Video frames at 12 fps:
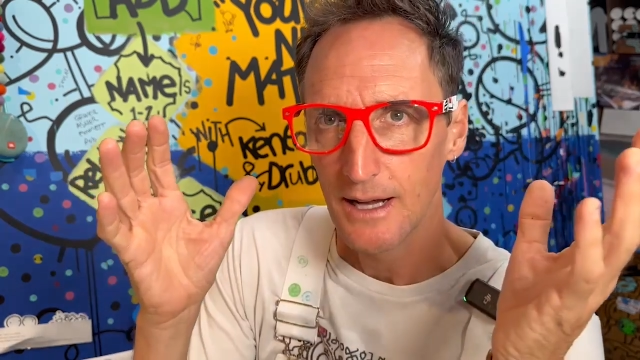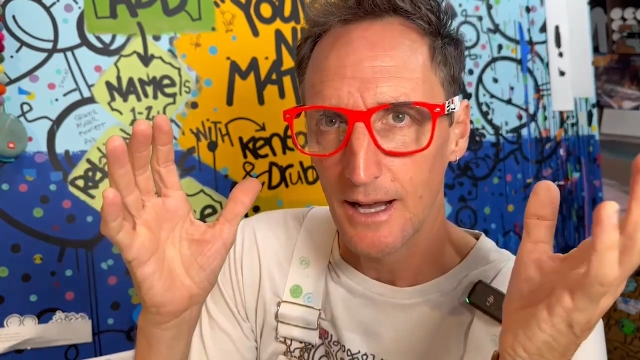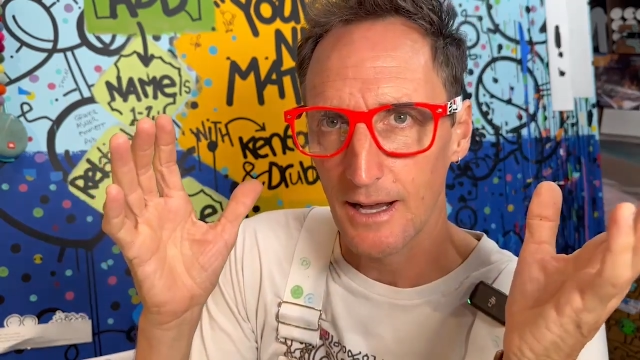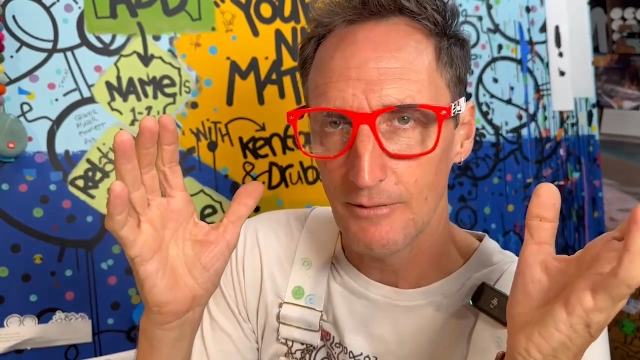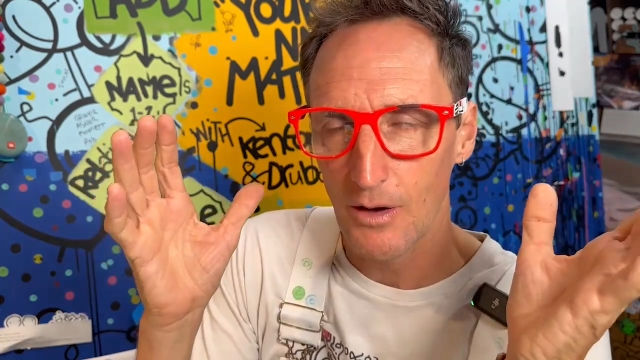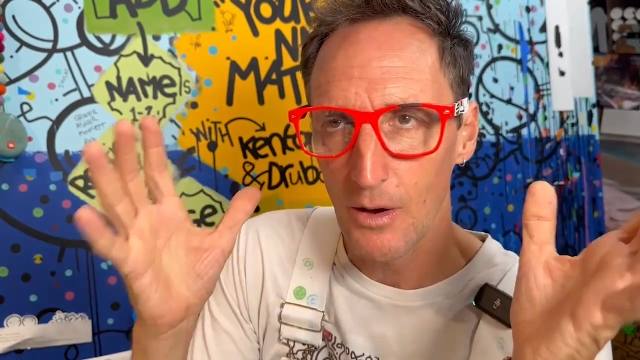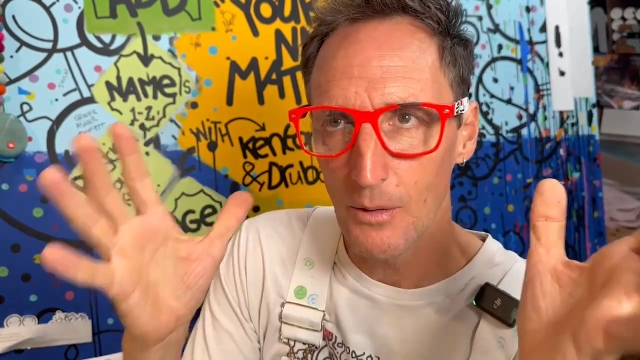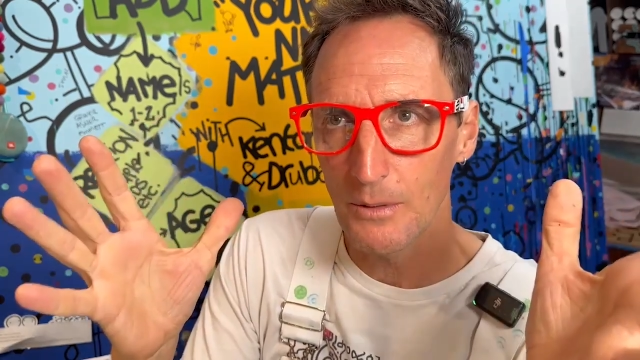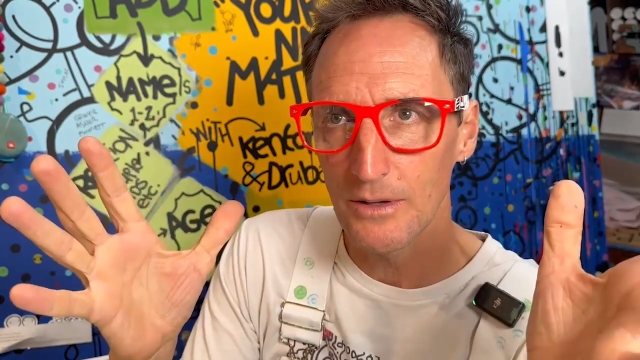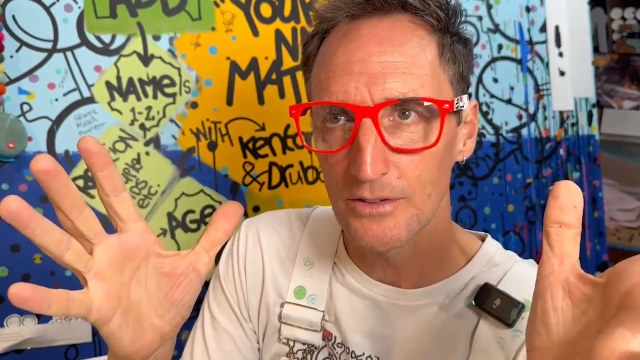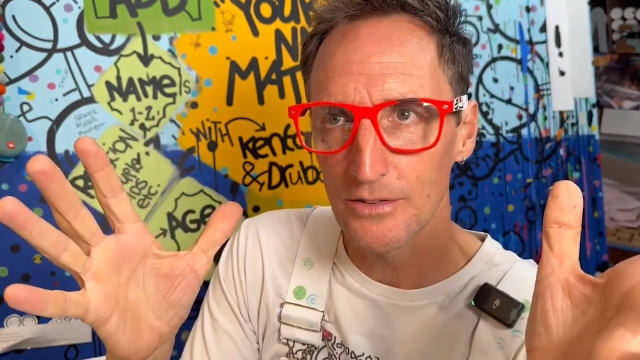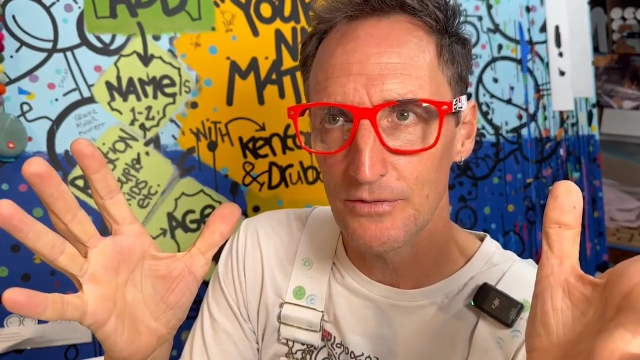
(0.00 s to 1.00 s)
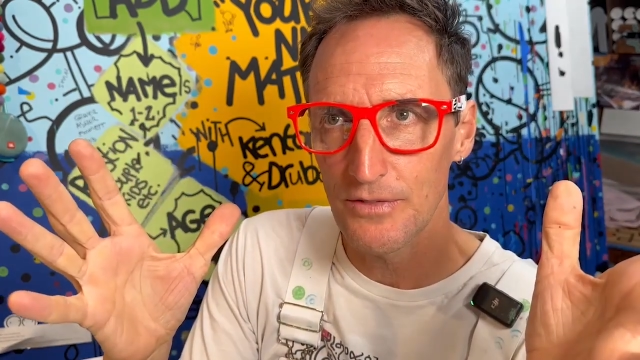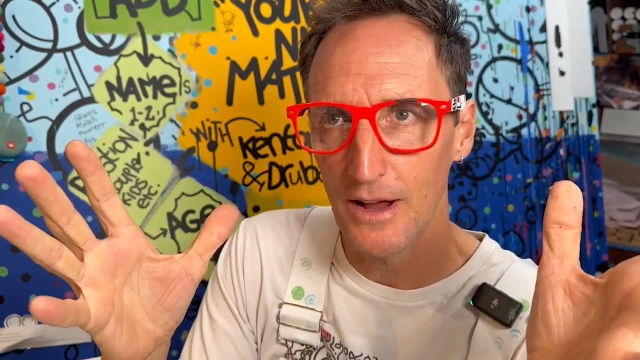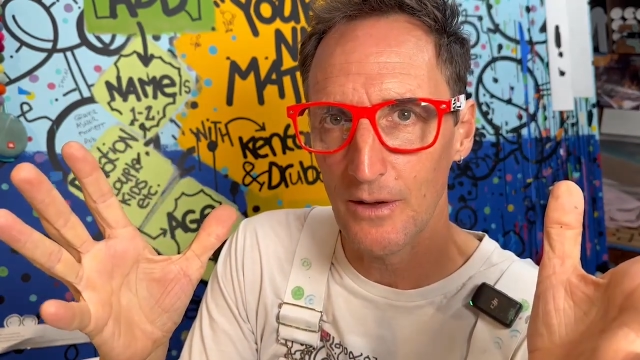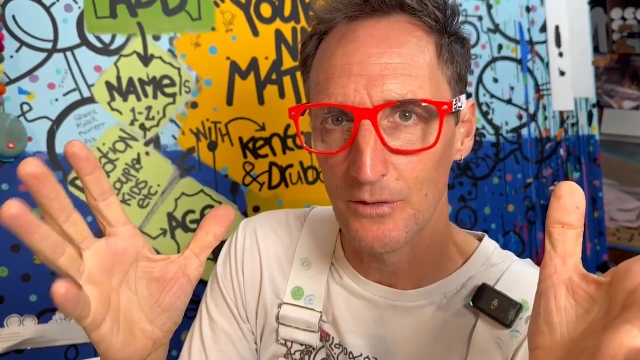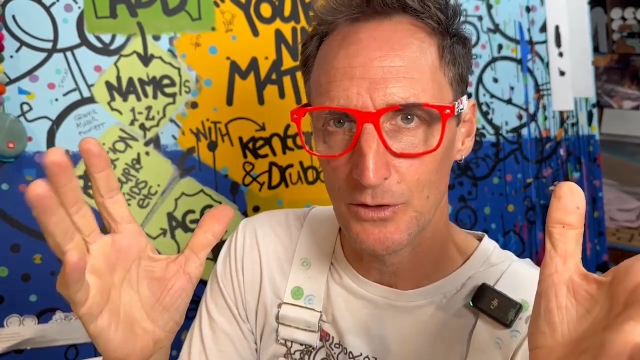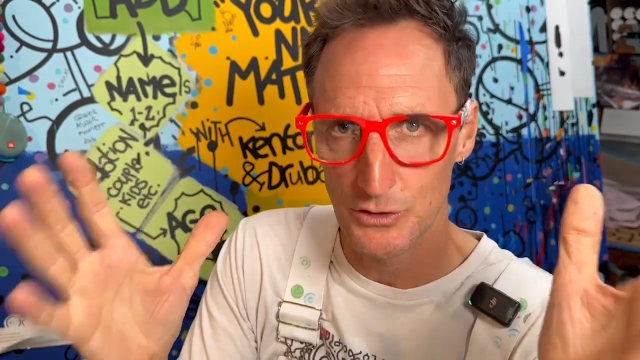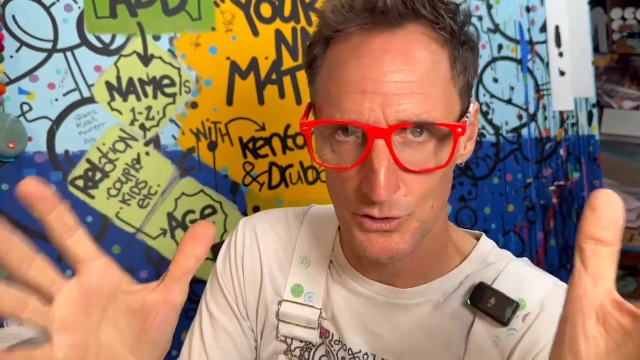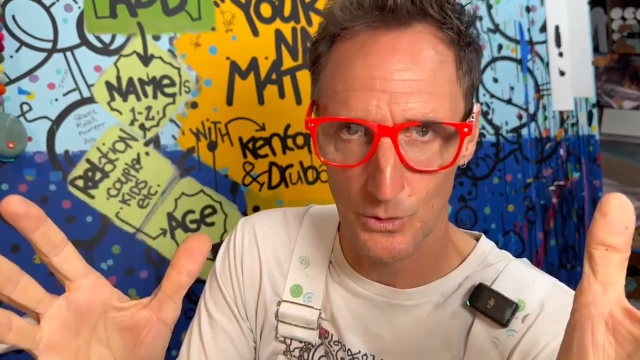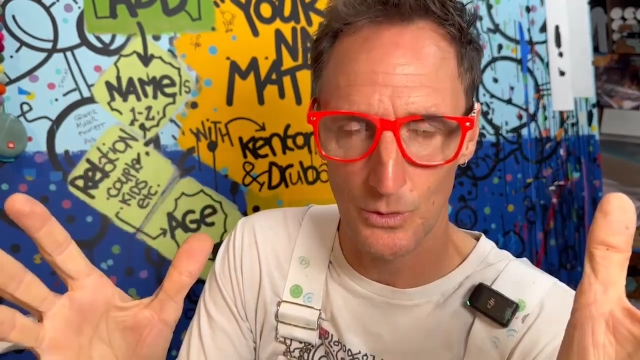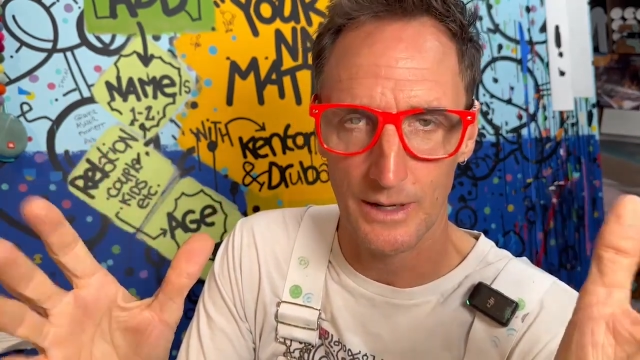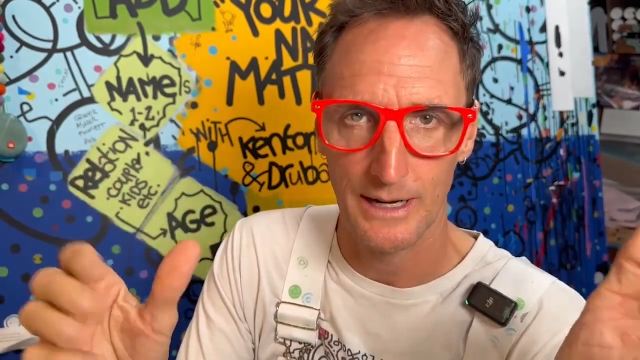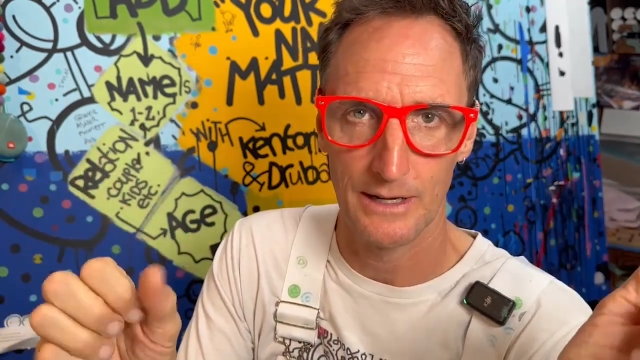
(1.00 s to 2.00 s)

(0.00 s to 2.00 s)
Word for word: I've always found the joy